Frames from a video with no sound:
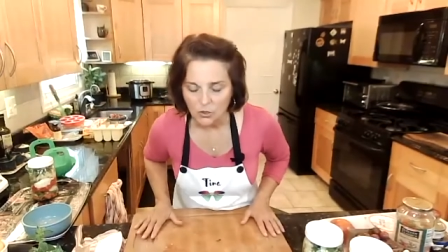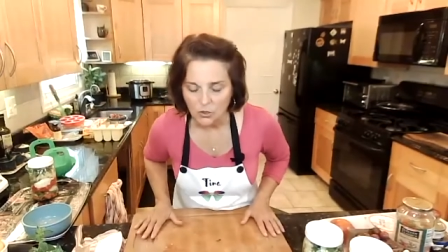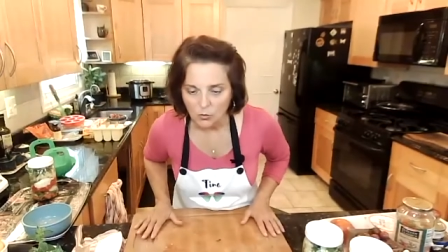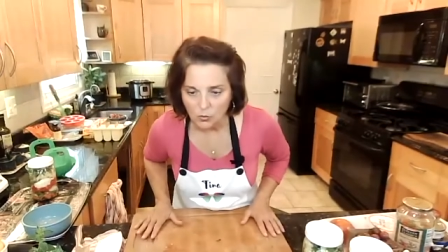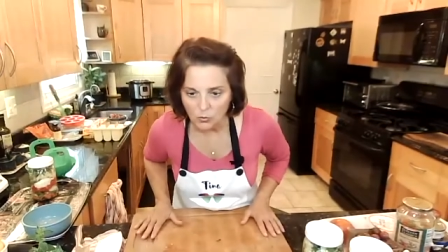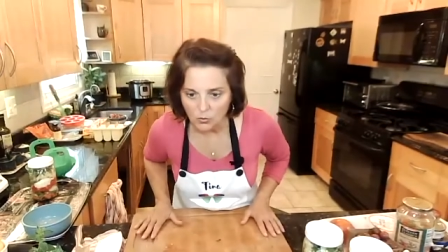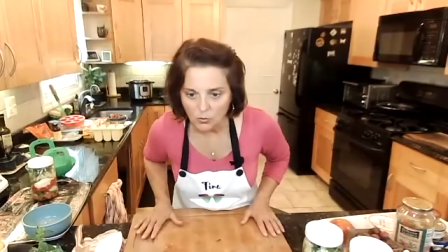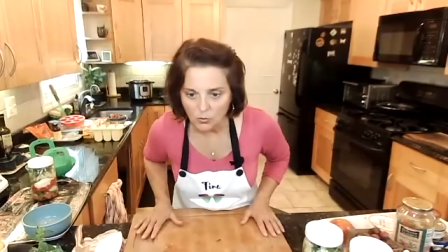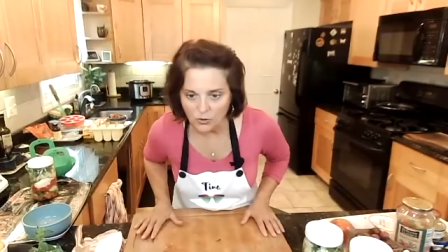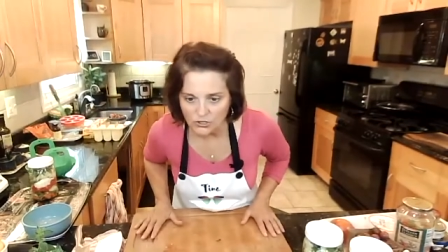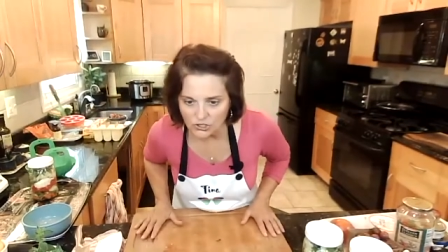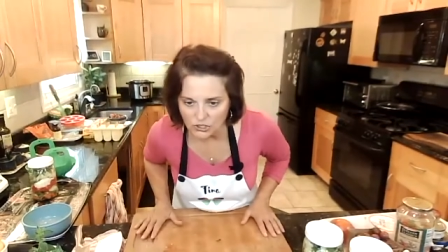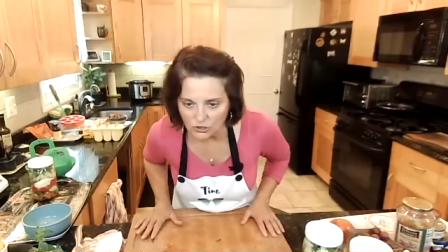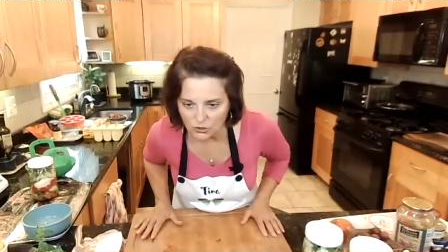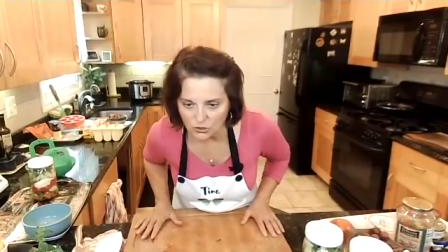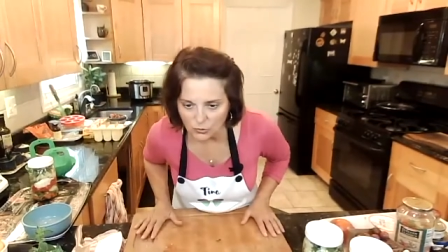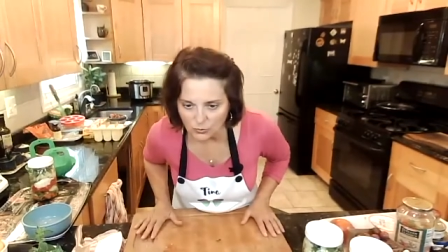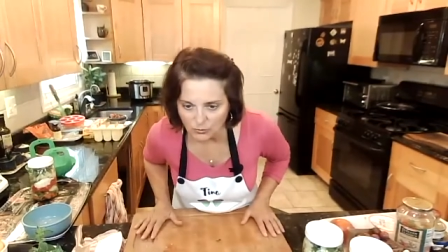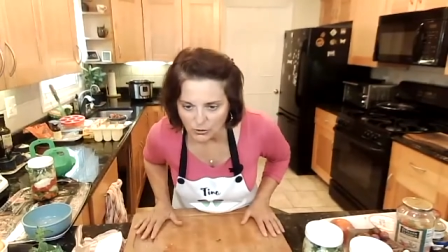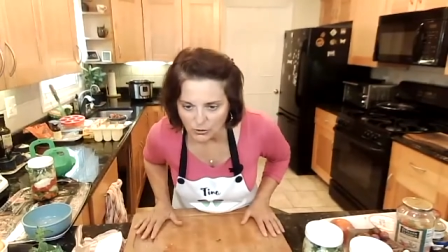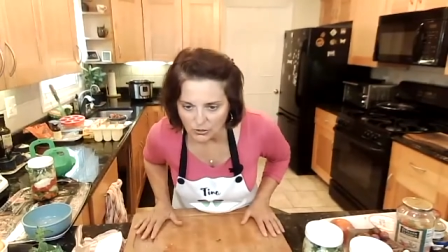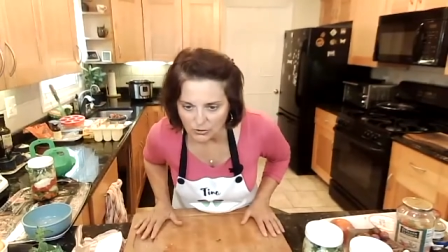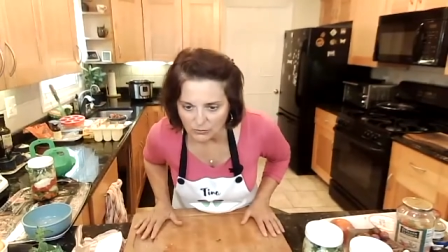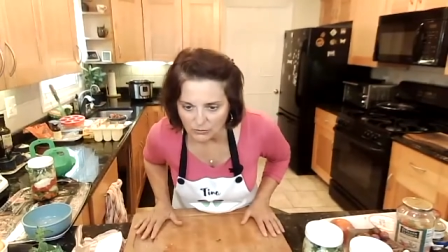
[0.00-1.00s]
Would you
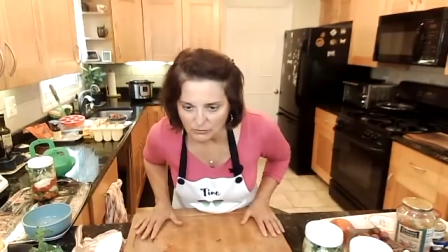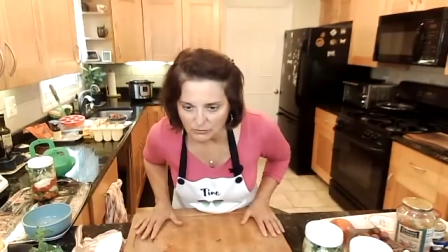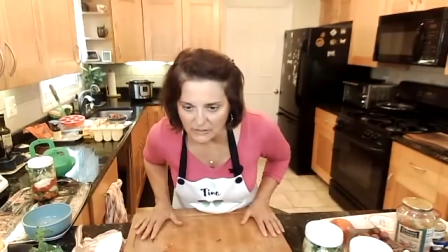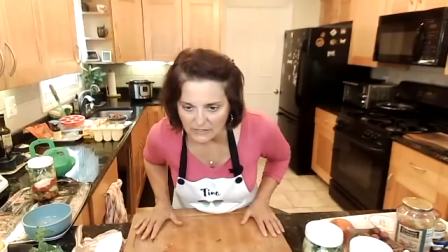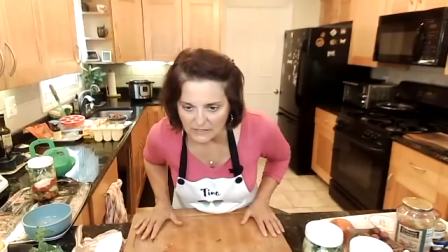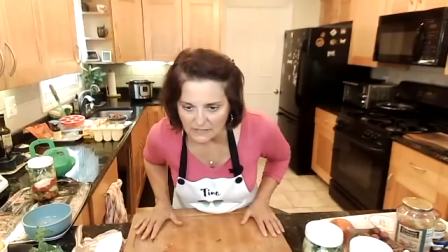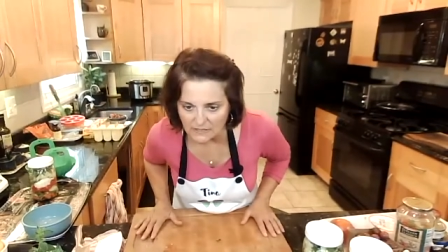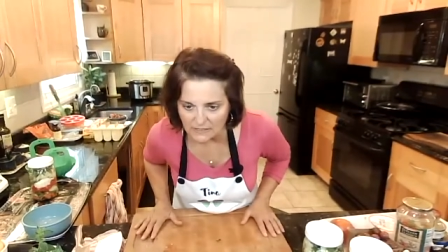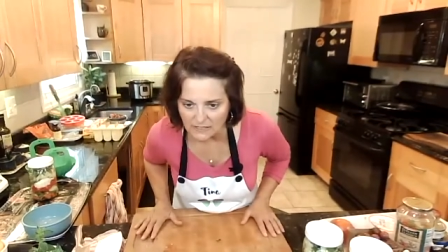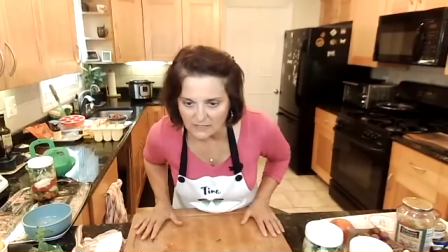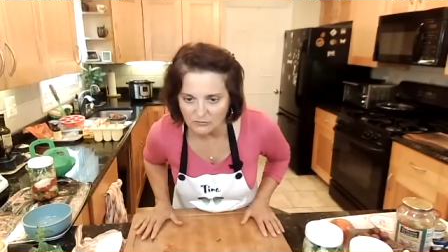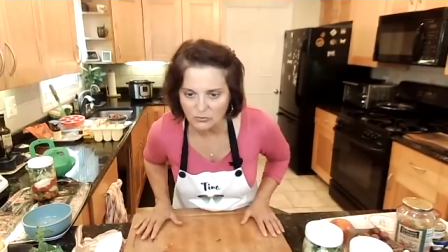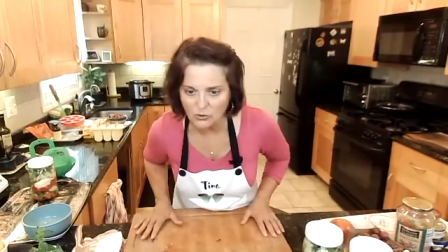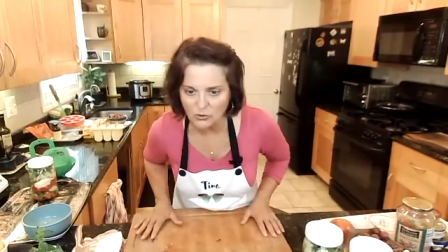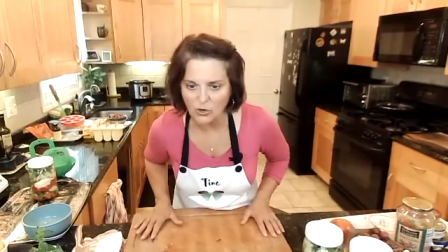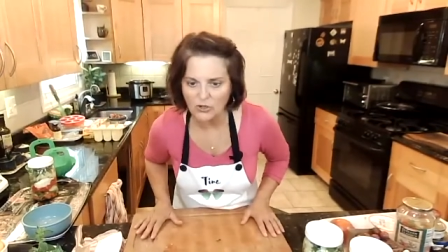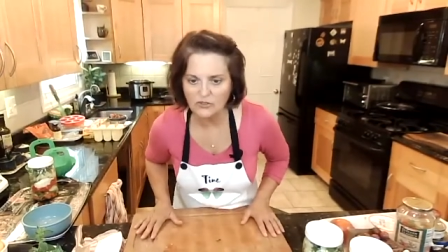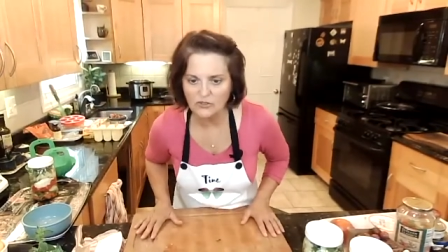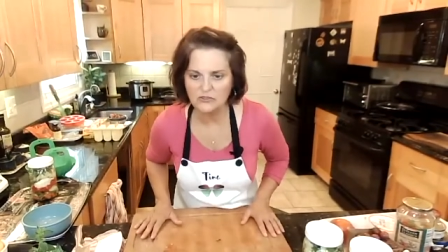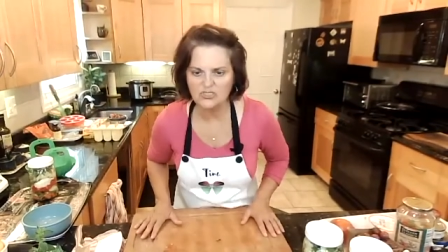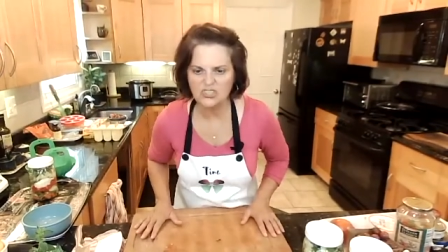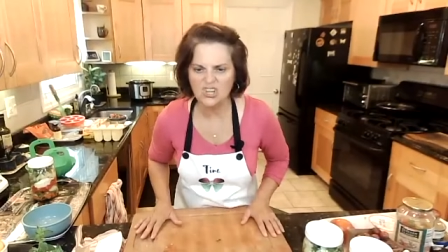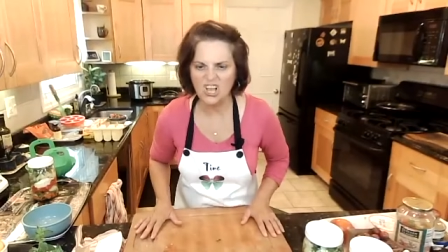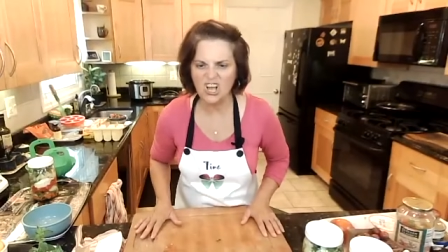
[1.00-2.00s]
put mint in
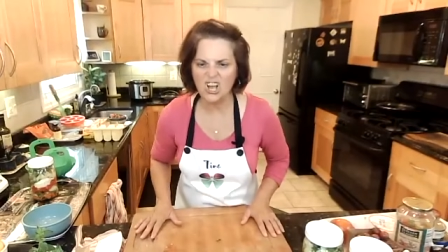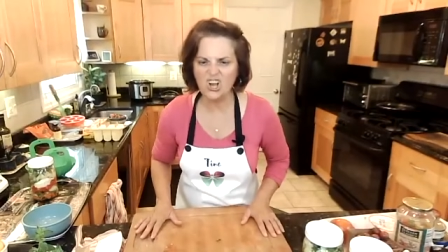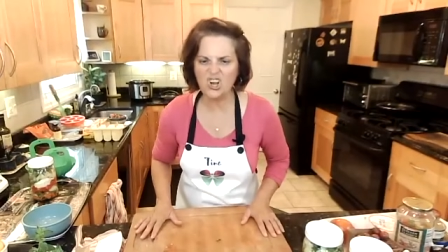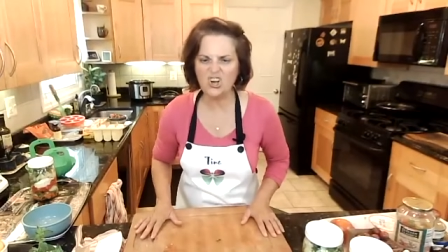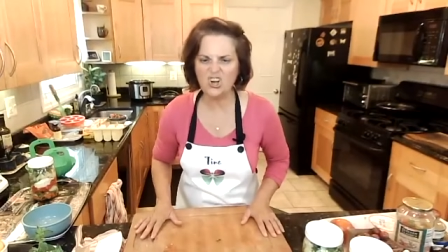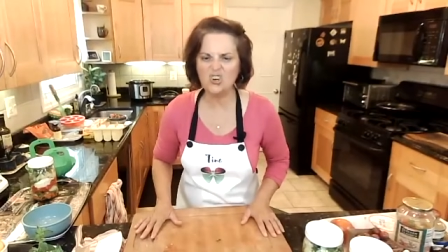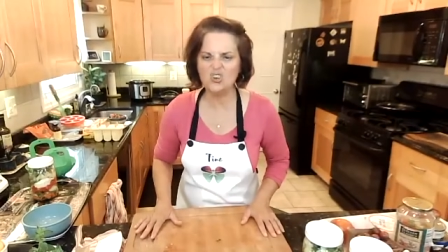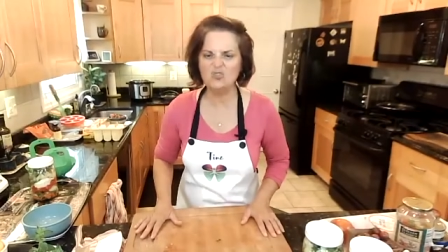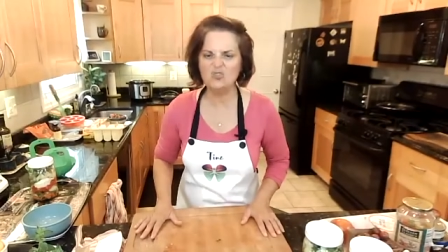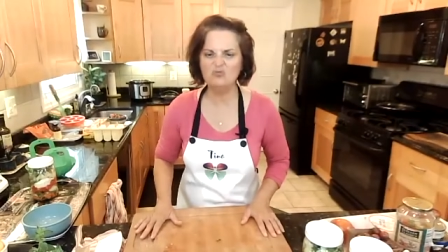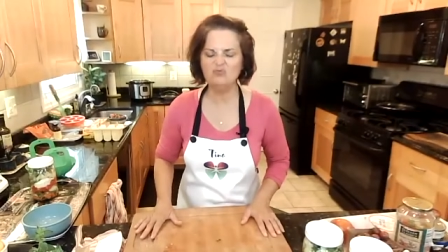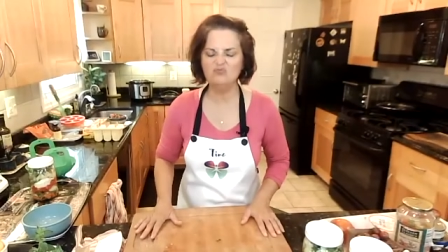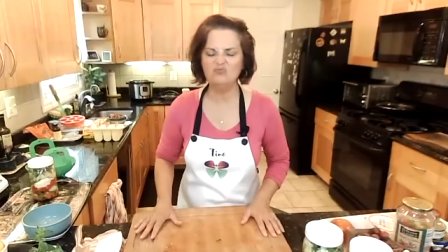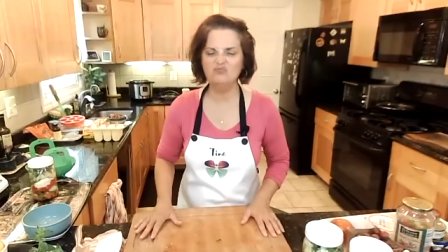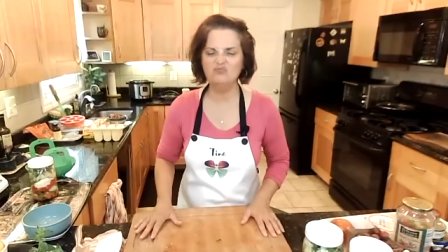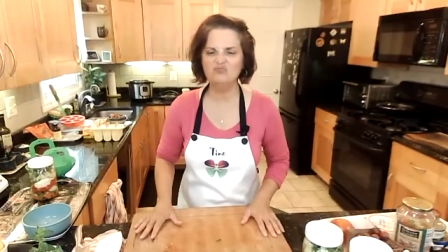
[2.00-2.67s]
broth? No.